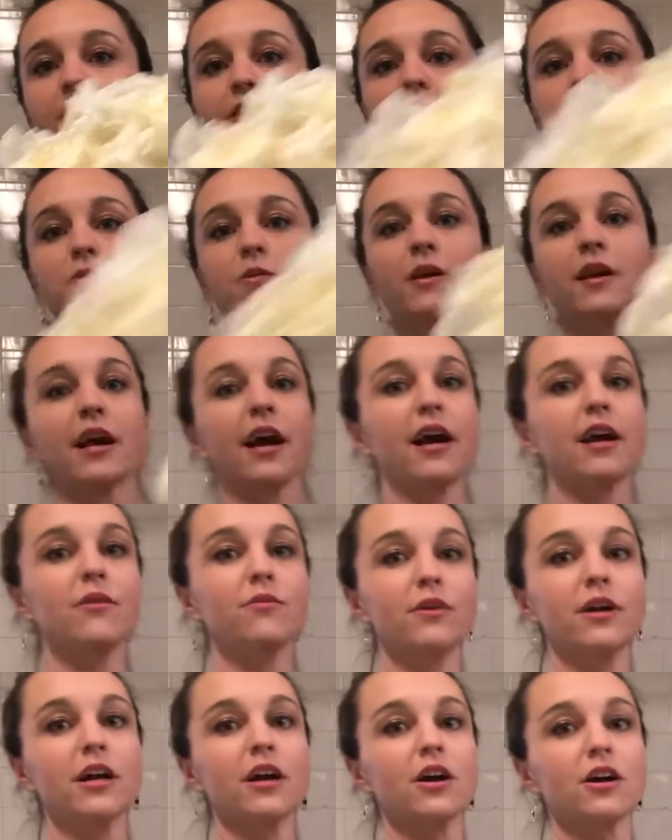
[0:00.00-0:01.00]
this
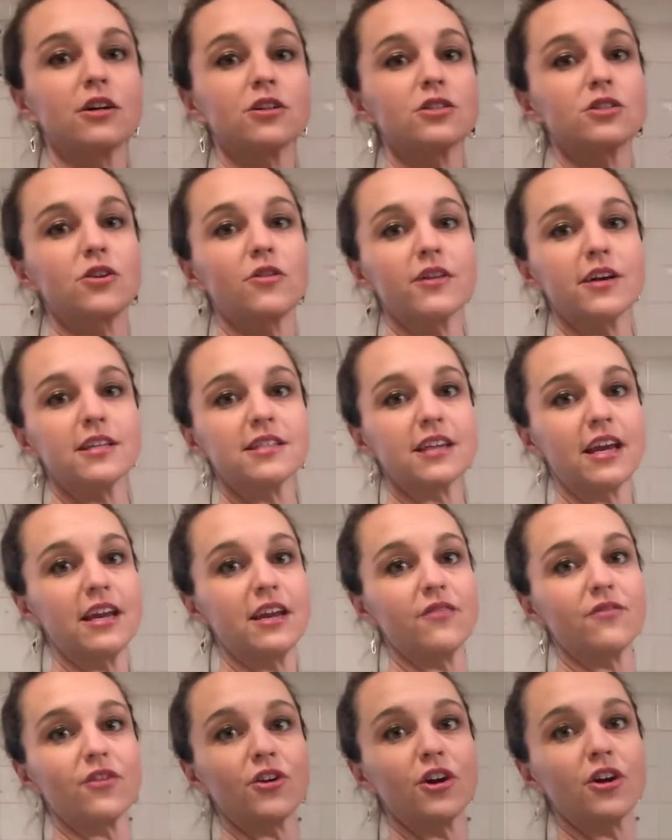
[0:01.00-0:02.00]
weekend. We are so
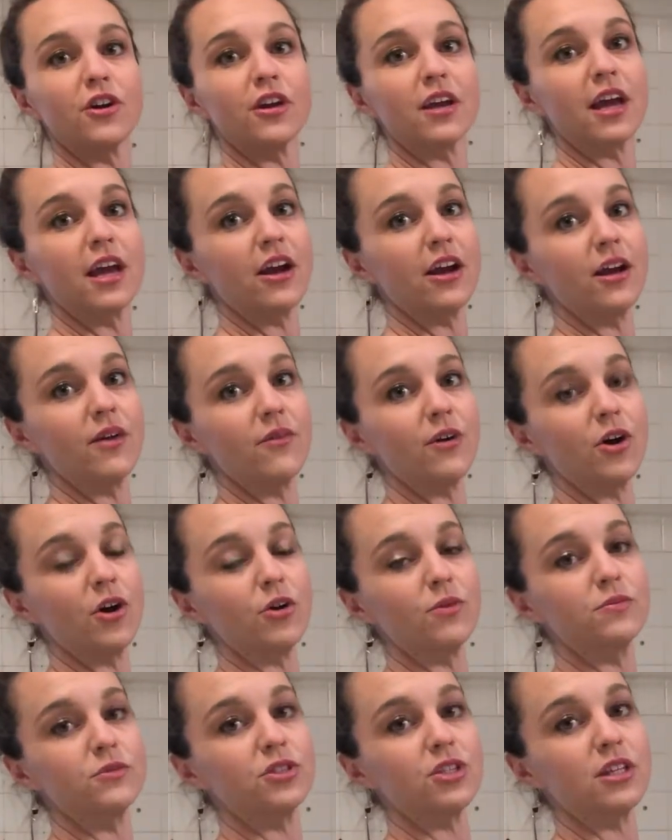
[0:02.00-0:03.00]
excited for her to carry it. We
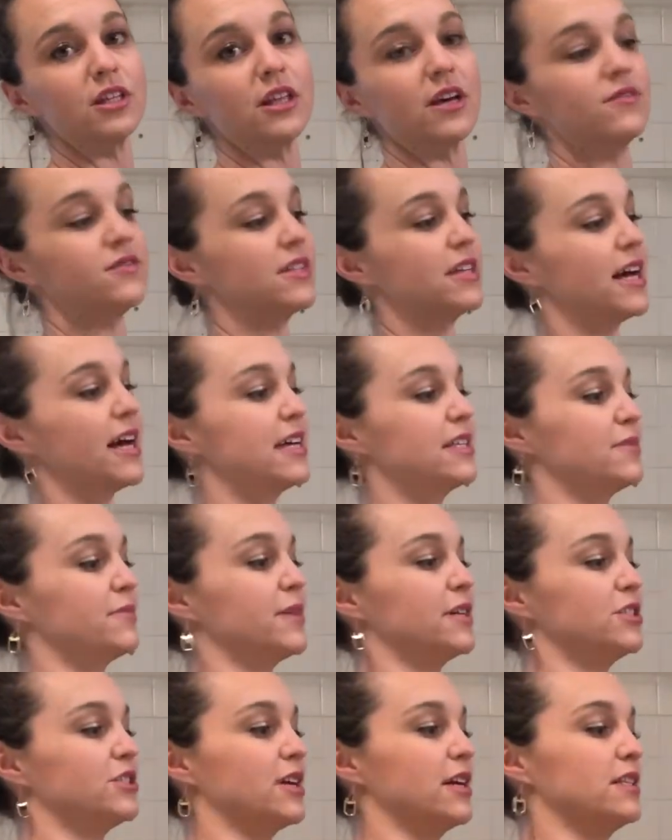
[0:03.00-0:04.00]
hope she loves it as
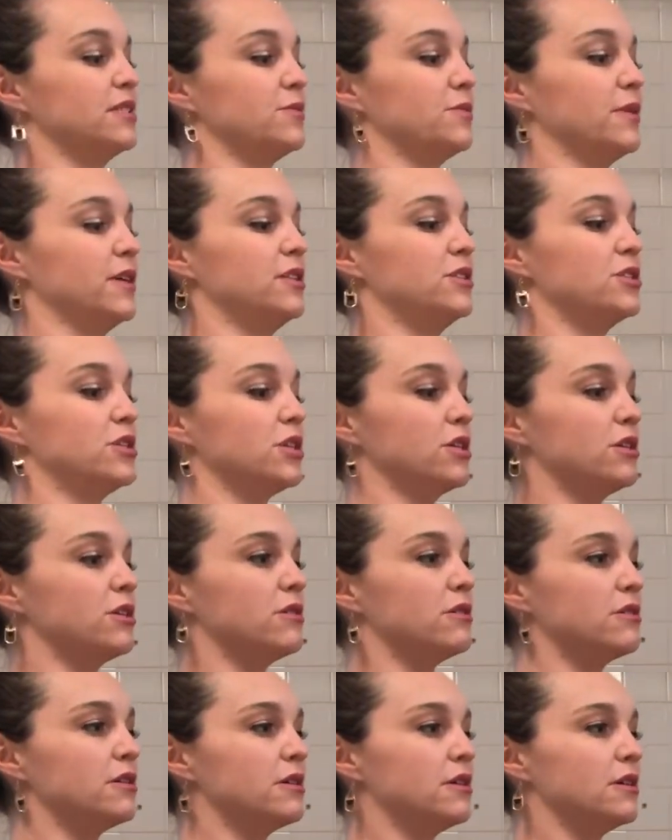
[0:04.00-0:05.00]
much as we do.
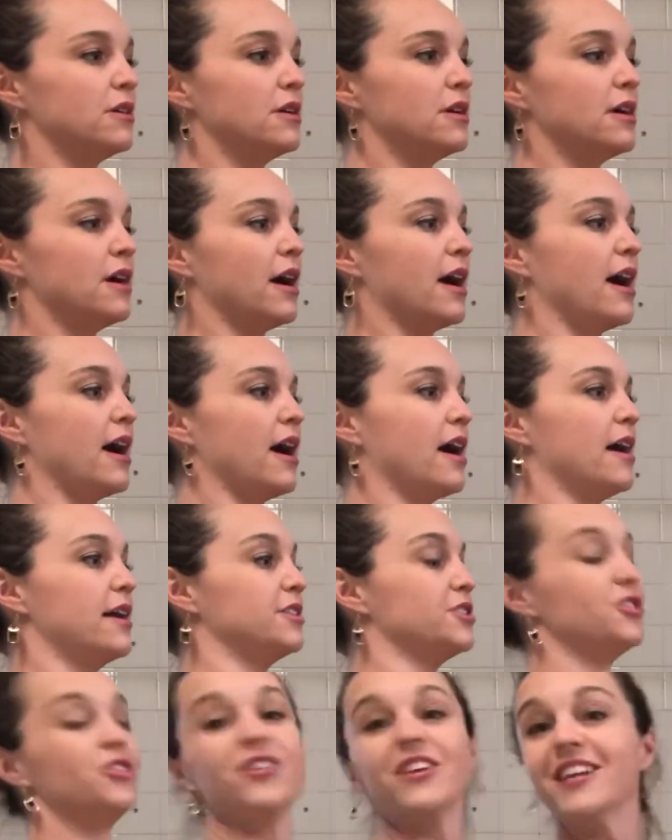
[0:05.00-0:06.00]

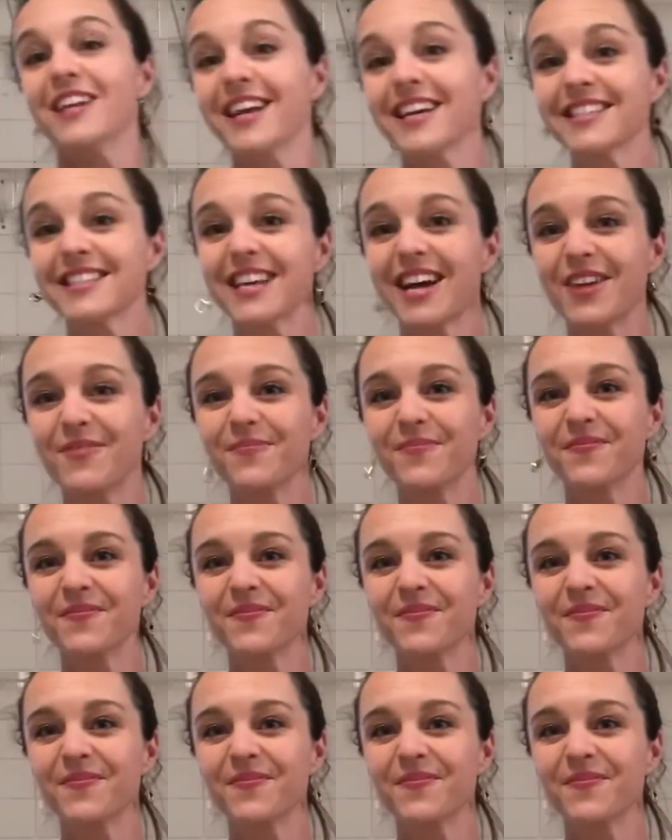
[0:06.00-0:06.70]
Tune in next time.